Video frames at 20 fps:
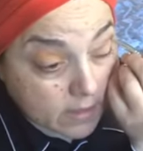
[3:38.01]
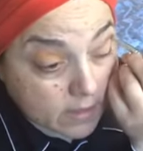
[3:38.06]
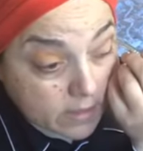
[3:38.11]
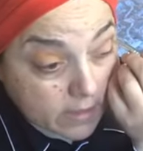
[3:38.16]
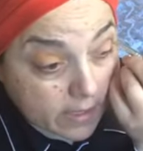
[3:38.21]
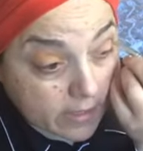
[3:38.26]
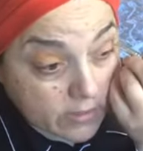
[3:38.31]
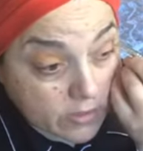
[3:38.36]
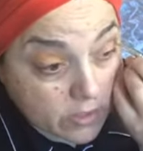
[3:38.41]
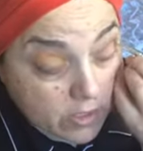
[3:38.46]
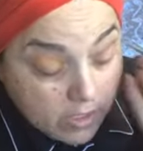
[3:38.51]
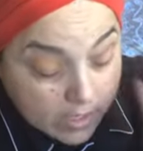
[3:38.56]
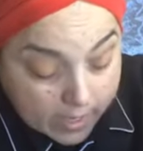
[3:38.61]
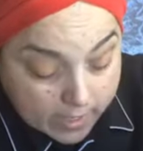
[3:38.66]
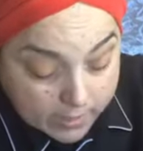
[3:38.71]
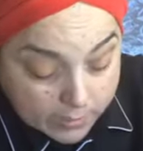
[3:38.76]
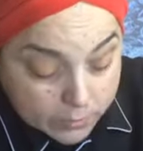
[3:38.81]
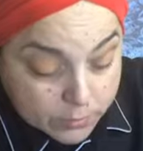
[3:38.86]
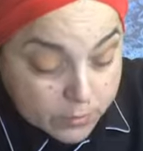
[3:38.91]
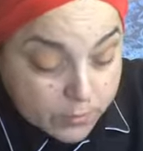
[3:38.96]
Yesterday I
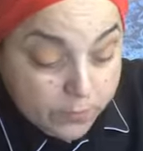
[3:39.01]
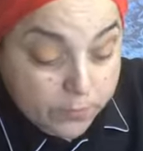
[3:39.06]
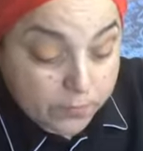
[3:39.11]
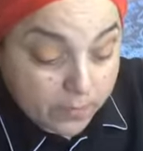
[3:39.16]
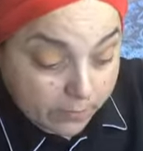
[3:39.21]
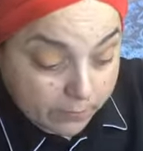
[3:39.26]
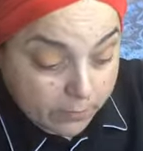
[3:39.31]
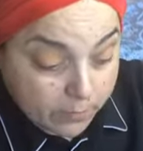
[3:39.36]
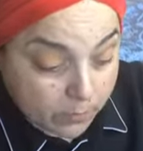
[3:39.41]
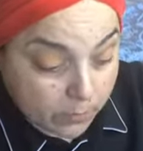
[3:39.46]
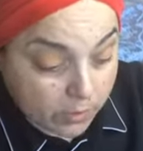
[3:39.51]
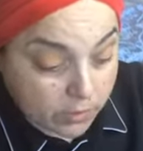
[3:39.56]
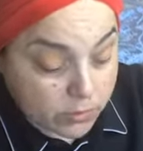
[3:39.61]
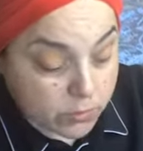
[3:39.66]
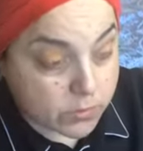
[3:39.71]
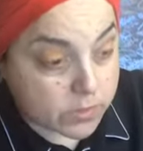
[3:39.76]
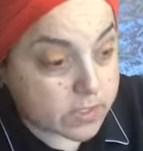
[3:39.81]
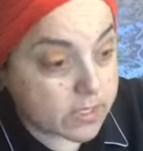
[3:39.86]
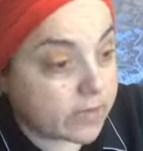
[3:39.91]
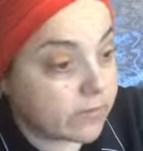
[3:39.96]
used a fluffy brush,
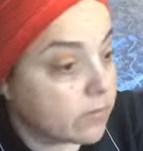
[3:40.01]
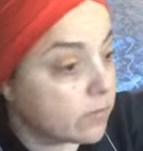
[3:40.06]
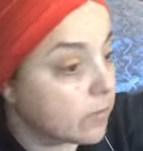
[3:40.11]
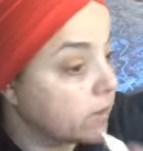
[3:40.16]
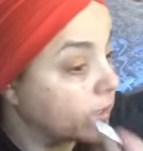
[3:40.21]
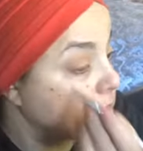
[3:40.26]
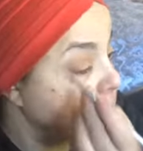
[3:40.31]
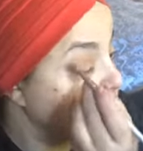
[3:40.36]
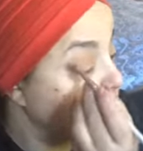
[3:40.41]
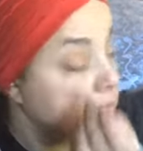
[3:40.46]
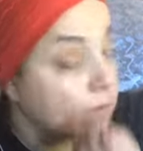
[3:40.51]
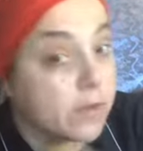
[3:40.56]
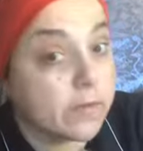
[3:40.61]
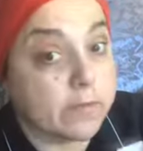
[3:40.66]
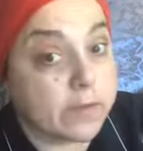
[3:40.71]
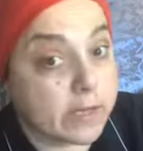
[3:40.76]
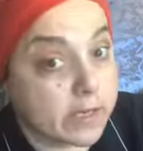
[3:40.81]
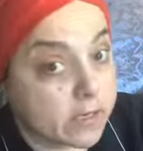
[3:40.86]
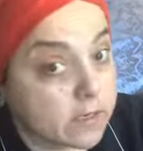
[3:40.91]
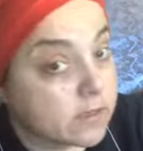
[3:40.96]
which gave a much
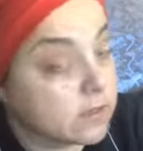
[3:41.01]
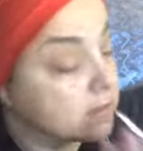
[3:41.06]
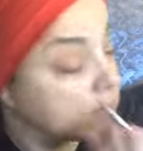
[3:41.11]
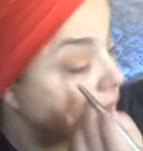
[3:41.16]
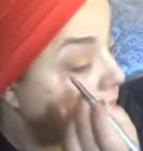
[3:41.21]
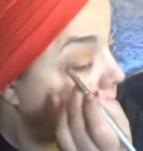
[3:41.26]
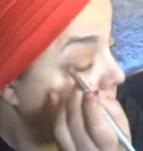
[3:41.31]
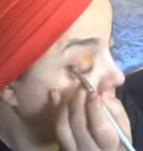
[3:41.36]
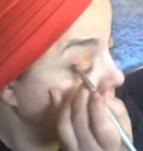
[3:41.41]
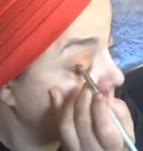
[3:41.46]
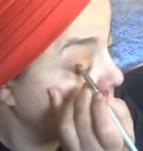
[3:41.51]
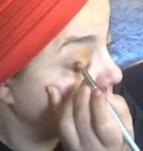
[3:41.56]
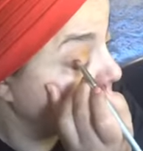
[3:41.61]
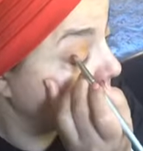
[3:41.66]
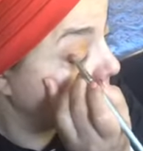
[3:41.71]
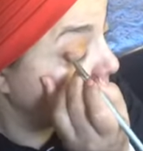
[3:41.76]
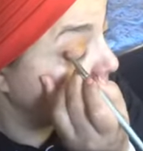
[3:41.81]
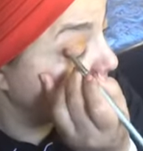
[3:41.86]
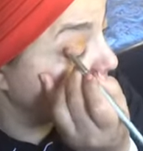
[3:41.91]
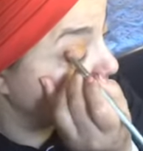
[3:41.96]
fluffier
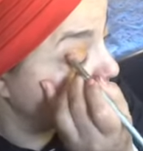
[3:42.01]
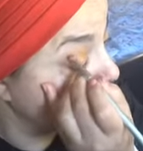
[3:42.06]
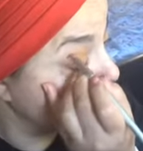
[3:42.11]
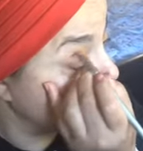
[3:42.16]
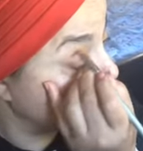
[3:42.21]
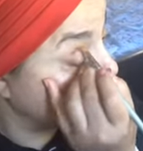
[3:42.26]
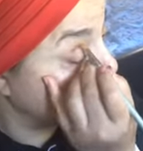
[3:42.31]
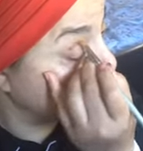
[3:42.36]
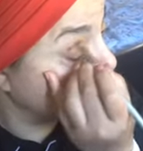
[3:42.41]
crease cut.